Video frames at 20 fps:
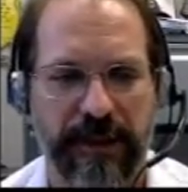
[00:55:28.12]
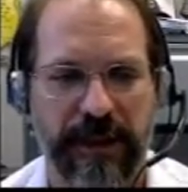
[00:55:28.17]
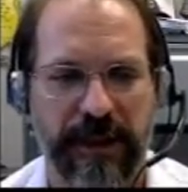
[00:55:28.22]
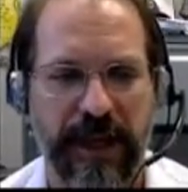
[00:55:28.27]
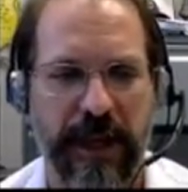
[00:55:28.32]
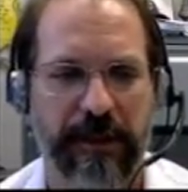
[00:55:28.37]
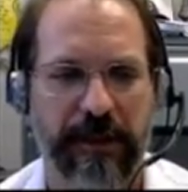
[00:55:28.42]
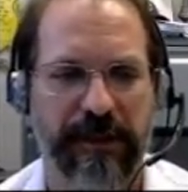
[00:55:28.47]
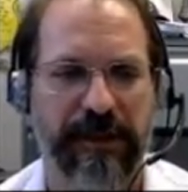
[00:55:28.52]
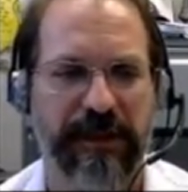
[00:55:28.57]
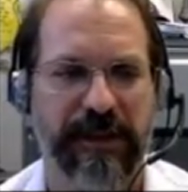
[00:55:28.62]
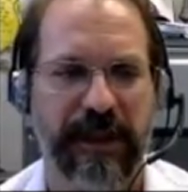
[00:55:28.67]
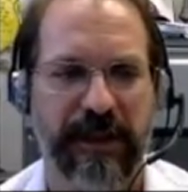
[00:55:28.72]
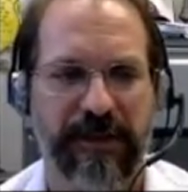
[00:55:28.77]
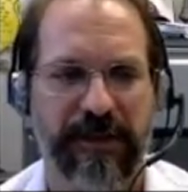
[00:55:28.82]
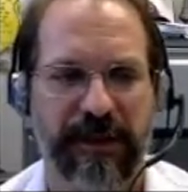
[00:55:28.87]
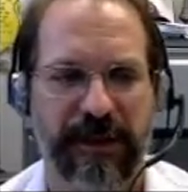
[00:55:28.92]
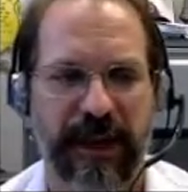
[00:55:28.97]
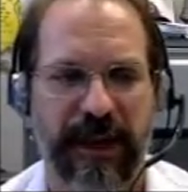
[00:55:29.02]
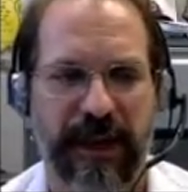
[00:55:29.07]
To compensate
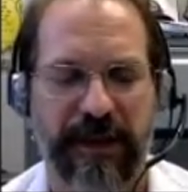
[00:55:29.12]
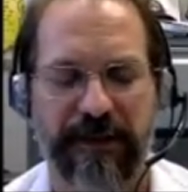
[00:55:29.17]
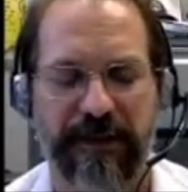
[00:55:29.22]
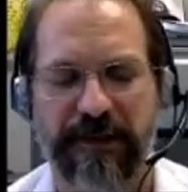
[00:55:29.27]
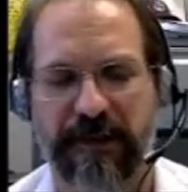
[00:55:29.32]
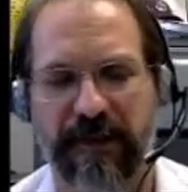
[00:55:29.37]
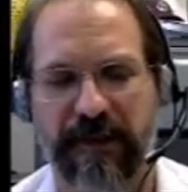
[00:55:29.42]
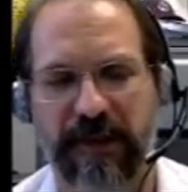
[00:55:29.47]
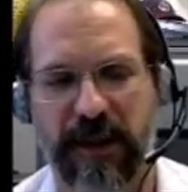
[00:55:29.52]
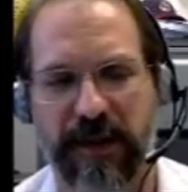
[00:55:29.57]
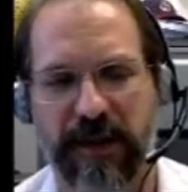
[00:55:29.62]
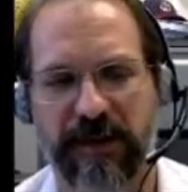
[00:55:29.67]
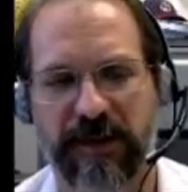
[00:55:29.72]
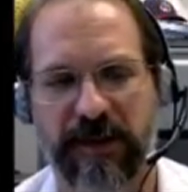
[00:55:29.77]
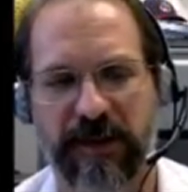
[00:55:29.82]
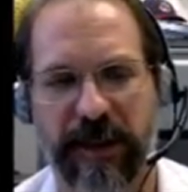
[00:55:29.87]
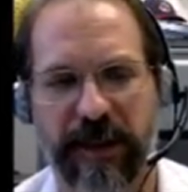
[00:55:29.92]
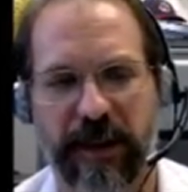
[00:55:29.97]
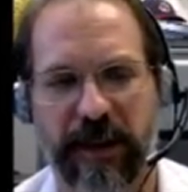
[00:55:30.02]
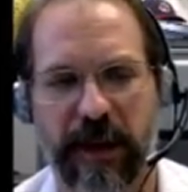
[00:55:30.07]
for that flux of
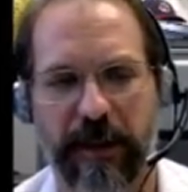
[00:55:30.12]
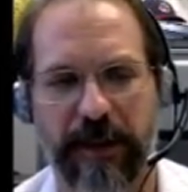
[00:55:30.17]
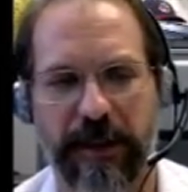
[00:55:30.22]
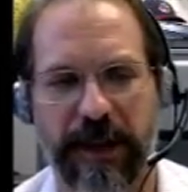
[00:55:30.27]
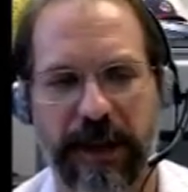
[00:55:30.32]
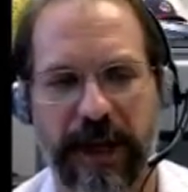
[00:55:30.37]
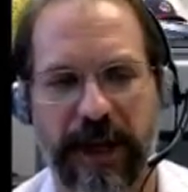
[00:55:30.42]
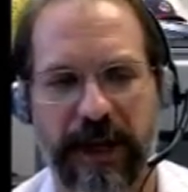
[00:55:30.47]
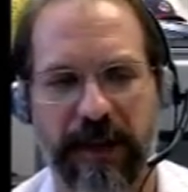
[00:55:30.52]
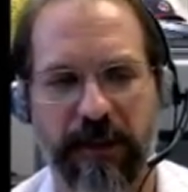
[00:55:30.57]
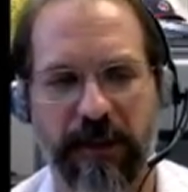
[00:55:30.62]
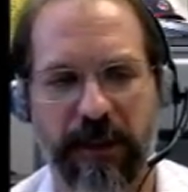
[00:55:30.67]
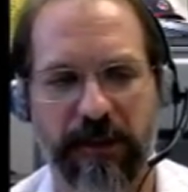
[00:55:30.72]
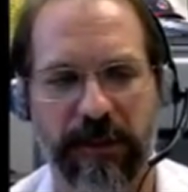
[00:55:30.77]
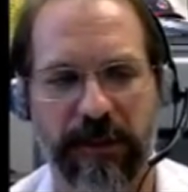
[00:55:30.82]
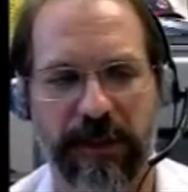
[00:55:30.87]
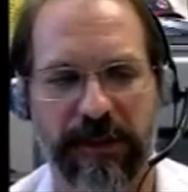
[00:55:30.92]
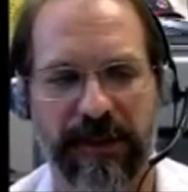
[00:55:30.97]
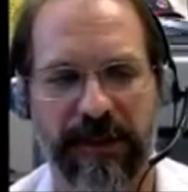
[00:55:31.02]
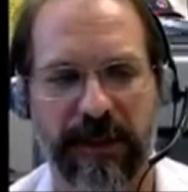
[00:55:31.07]
bicarbonate out of the red
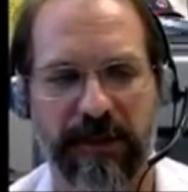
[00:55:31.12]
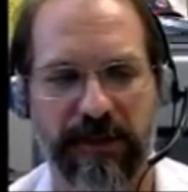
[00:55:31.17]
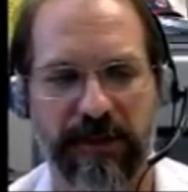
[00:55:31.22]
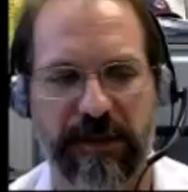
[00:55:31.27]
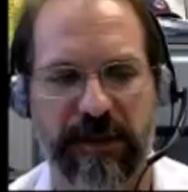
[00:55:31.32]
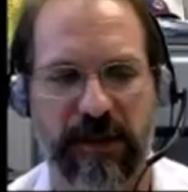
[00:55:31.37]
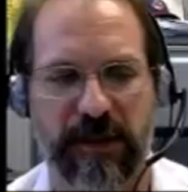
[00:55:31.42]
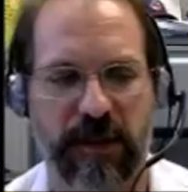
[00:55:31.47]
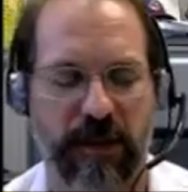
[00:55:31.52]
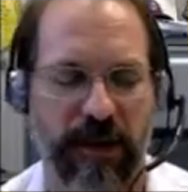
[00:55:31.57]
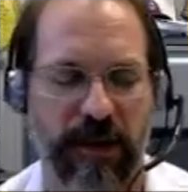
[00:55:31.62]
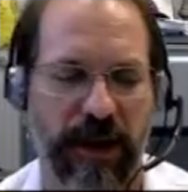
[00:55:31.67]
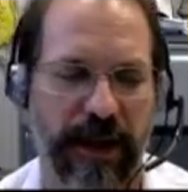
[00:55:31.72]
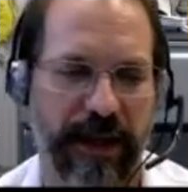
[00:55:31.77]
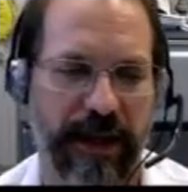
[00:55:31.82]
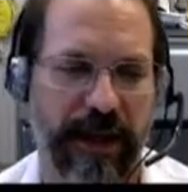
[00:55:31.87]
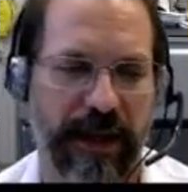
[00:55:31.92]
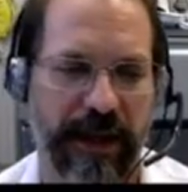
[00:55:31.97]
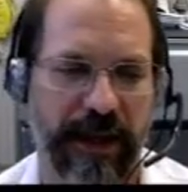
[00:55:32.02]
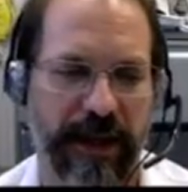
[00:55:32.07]
blood cells,
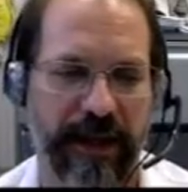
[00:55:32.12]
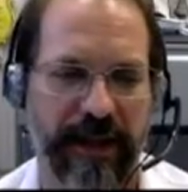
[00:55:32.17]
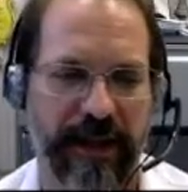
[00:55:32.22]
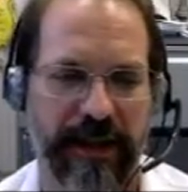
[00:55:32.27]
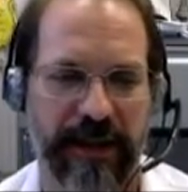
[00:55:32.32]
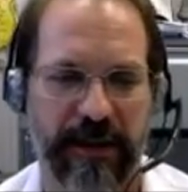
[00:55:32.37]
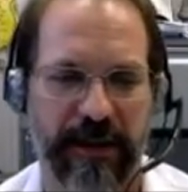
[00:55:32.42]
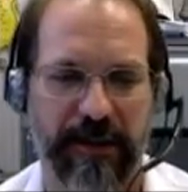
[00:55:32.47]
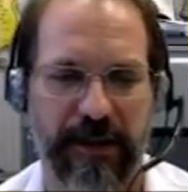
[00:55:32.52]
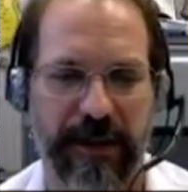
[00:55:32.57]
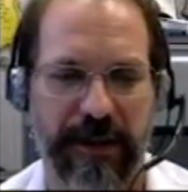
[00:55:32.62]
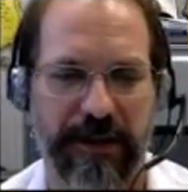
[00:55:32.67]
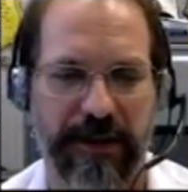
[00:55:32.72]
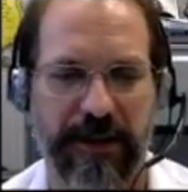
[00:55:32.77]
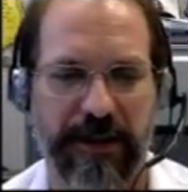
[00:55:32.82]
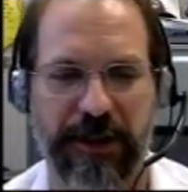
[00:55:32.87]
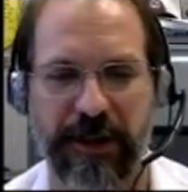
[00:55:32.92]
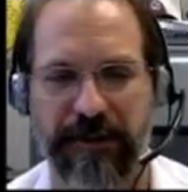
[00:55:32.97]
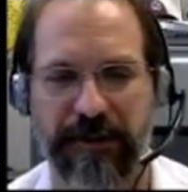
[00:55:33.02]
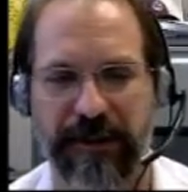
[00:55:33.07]
chloride ion in the blood
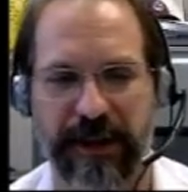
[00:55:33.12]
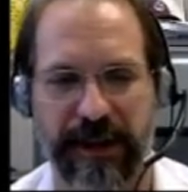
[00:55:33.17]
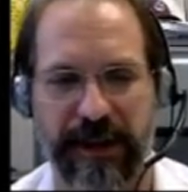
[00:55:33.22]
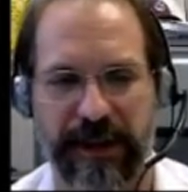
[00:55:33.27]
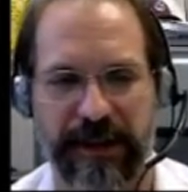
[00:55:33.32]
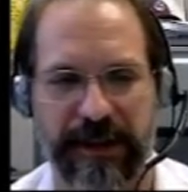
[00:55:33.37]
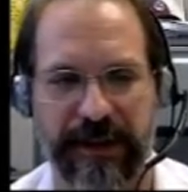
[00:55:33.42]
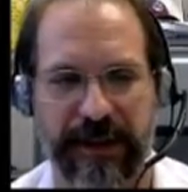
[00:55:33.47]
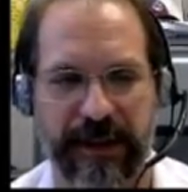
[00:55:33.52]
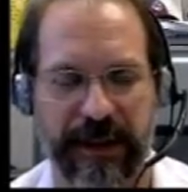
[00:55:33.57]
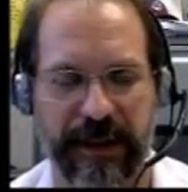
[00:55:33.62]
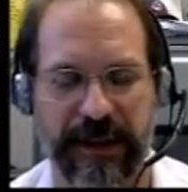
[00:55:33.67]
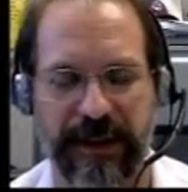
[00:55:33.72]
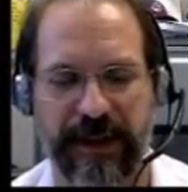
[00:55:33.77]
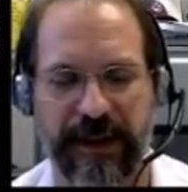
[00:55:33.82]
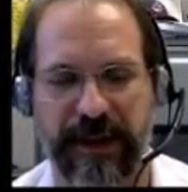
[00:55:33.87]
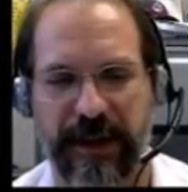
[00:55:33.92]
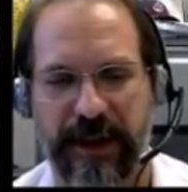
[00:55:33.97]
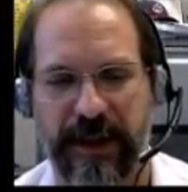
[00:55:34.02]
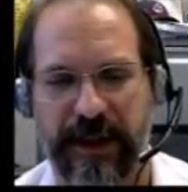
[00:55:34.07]
just shifts into the
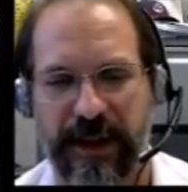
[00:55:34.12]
